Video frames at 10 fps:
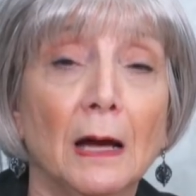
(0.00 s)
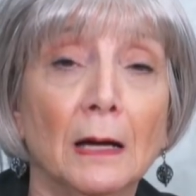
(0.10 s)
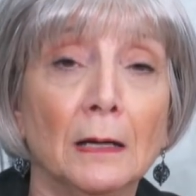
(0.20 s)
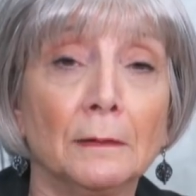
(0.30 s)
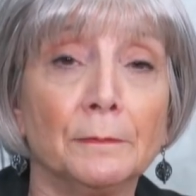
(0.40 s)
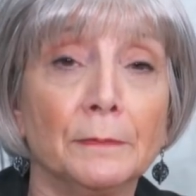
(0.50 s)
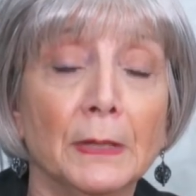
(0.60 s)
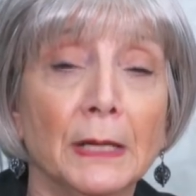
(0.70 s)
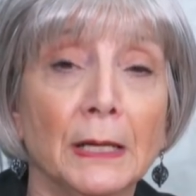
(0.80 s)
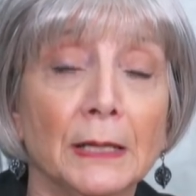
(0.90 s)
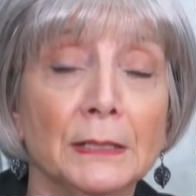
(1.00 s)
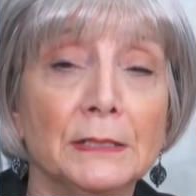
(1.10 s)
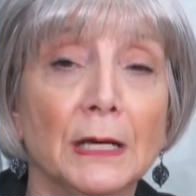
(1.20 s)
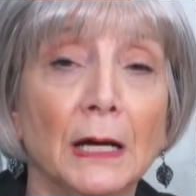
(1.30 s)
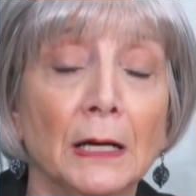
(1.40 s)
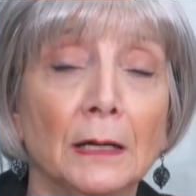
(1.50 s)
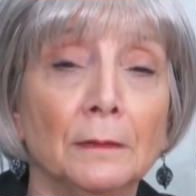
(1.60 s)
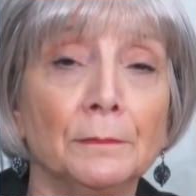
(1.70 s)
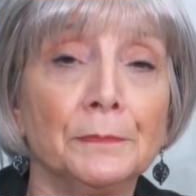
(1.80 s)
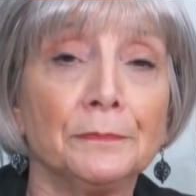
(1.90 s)
Um, and,
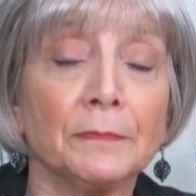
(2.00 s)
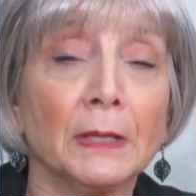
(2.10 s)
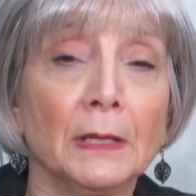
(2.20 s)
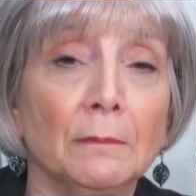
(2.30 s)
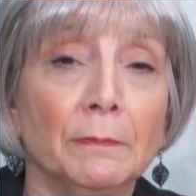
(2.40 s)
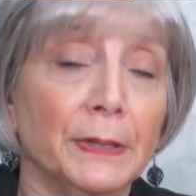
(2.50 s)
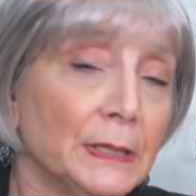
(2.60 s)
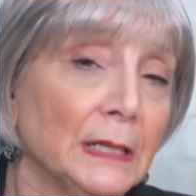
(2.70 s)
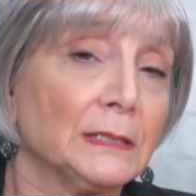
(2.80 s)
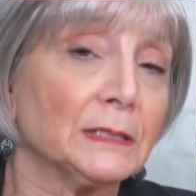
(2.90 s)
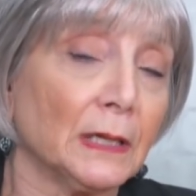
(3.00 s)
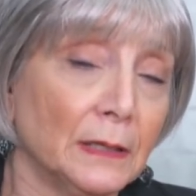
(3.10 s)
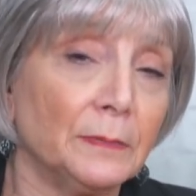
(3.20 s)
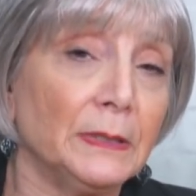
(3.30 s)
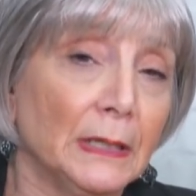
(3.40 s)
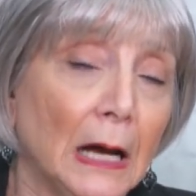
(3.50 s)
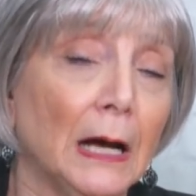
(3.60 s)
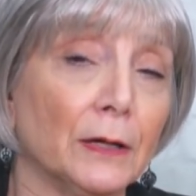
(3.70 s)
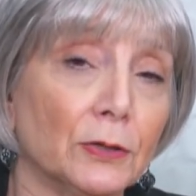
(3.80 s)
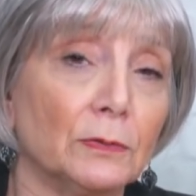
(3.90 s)
um, but it's going to be a
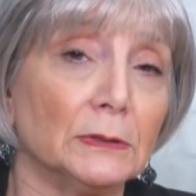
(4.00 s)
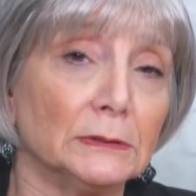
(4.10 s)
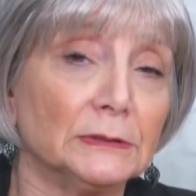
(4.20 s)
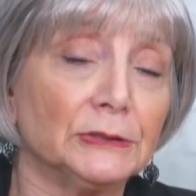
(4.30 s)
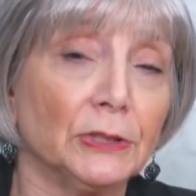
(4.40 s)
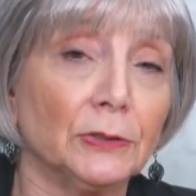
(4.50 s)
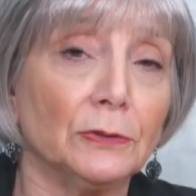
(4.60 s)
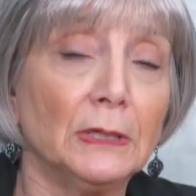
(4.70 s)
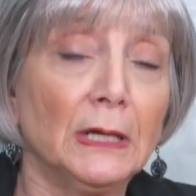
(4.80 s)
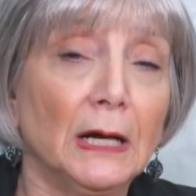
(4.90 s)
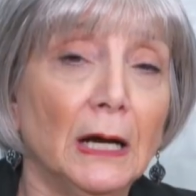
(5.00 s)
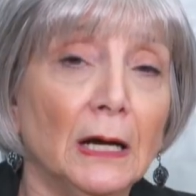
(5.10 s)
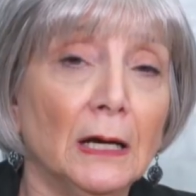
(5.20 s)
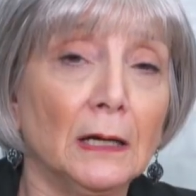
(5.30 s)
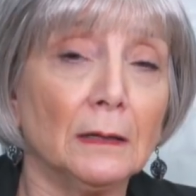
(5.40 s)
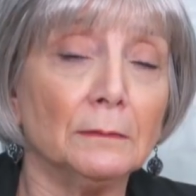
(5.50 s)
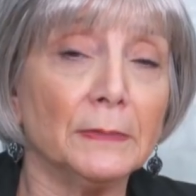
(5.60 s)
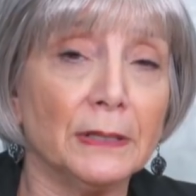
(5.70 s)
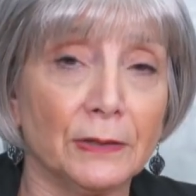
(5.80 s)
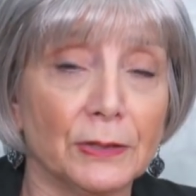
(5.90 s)
hotter quilt, so um,
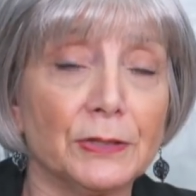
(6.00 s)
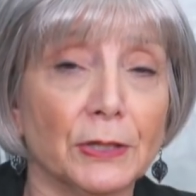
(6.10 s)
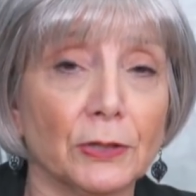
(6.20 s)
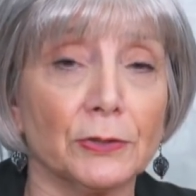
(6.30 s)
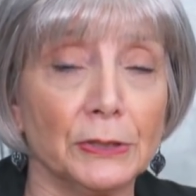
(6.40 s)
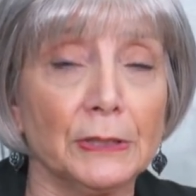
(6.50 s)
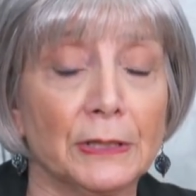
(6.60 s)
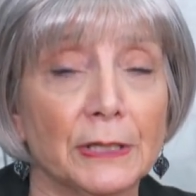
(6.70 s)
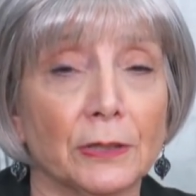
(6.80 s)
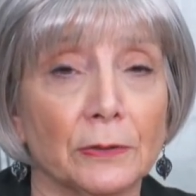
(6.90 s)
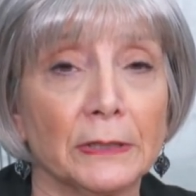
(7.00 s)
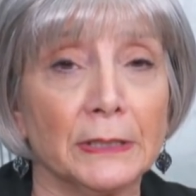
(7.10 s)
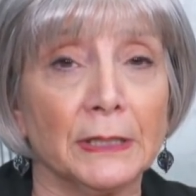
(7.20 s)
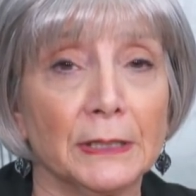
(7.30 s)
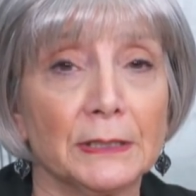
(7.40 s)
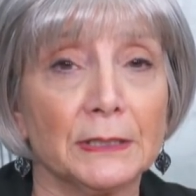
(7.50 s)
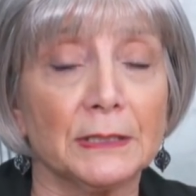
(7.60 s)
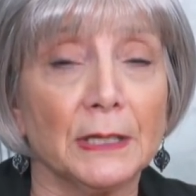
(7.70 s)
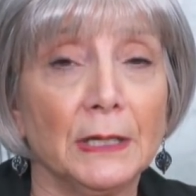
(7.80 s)
the thicker, thicker it gets.